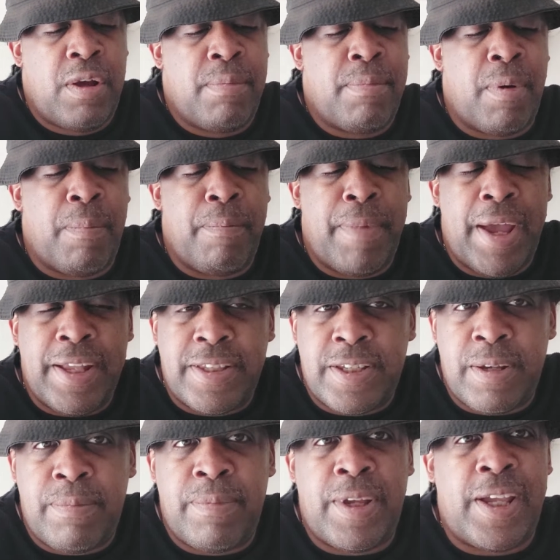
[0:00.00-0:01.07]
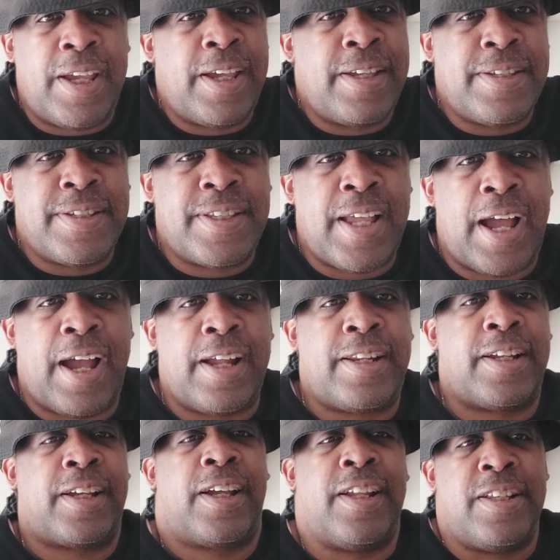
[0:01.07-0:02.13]
Momentum is
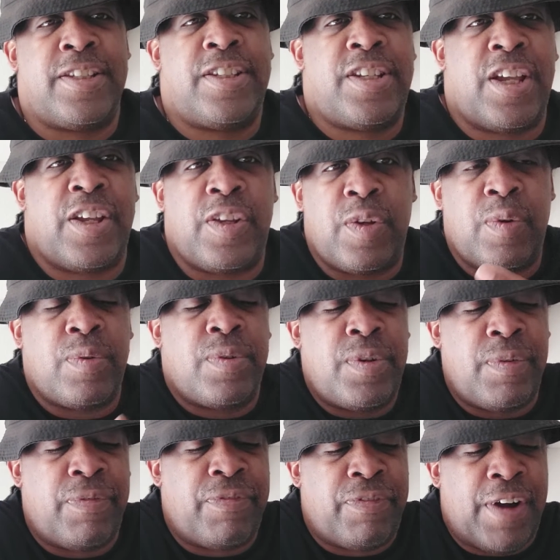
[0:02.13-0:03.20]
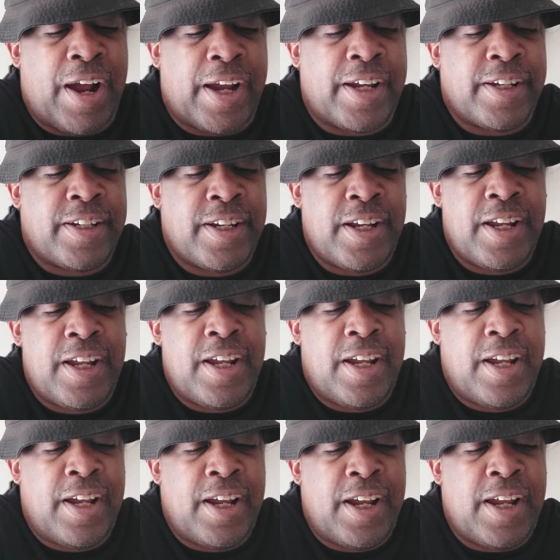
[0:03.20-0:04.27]
that continue to fight.
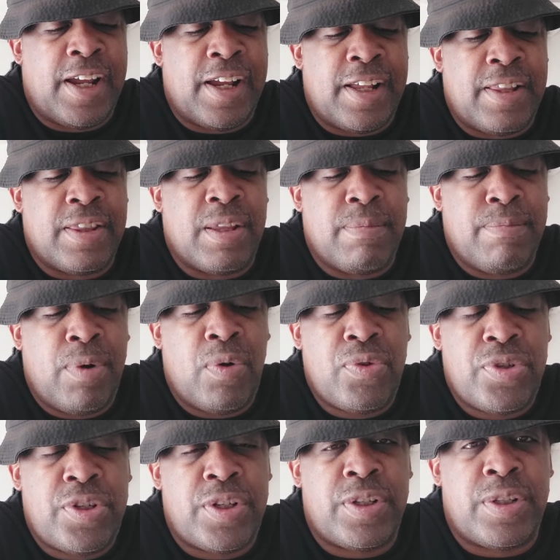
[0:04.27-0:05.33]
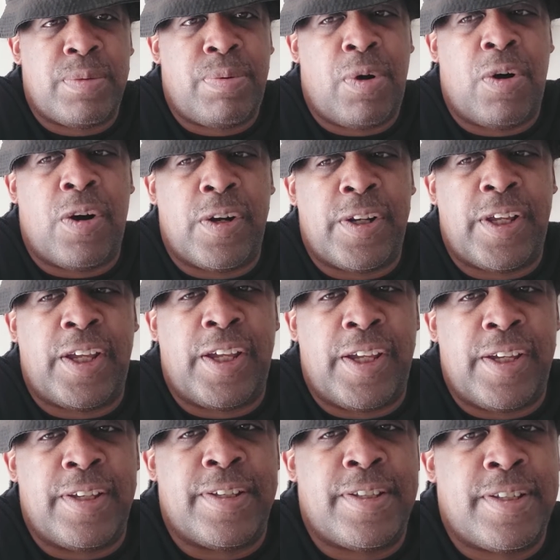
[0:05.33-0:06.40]
And the motions part
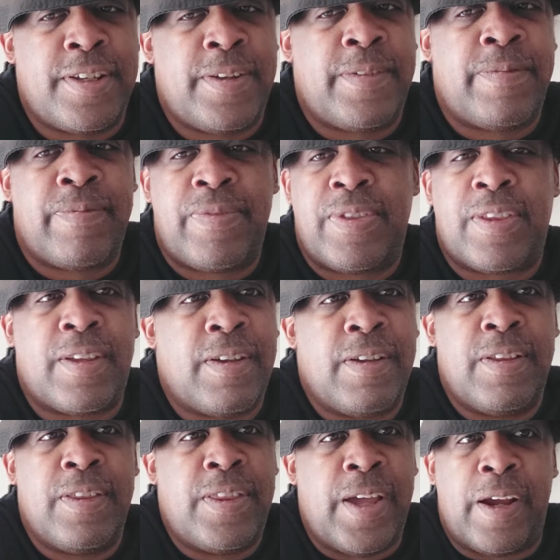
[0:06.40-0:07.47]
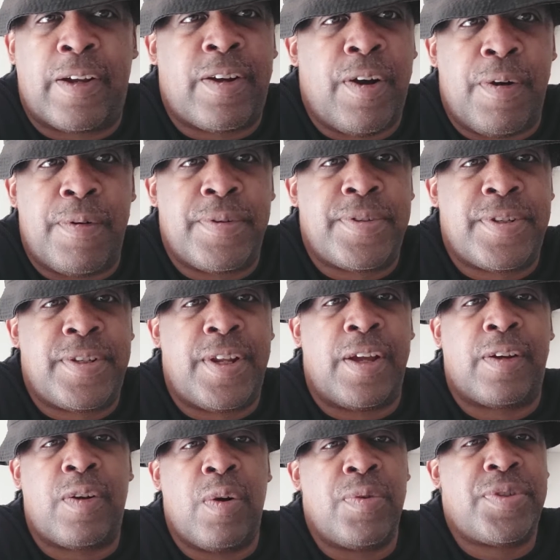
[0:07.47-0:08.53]
is their coach.
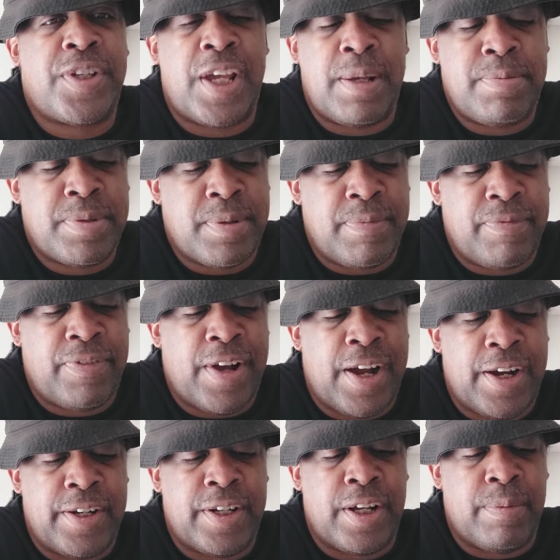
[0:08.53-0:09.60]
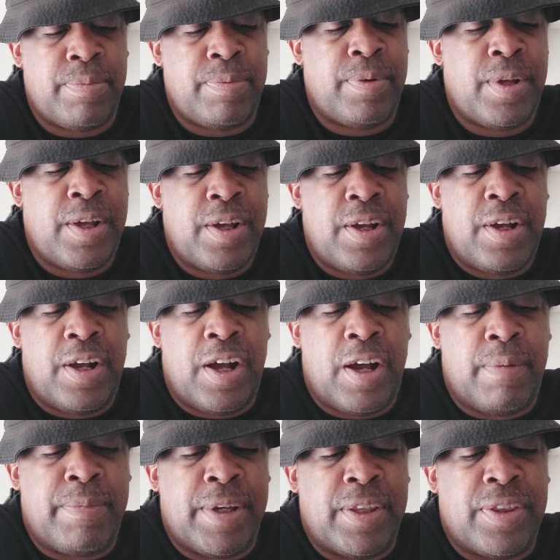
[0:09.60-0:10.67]
Their coach keeps them fired up.
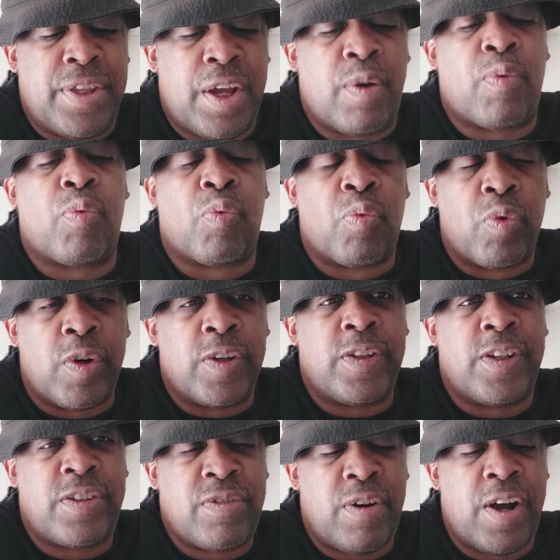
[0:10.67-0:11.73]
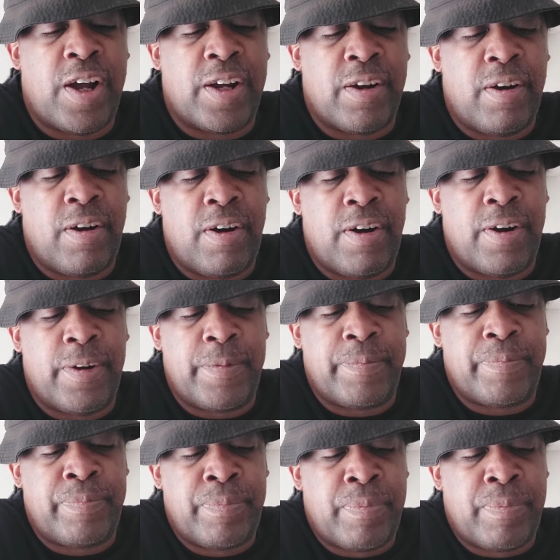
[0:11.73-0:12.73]
I mean, they're really trying hard.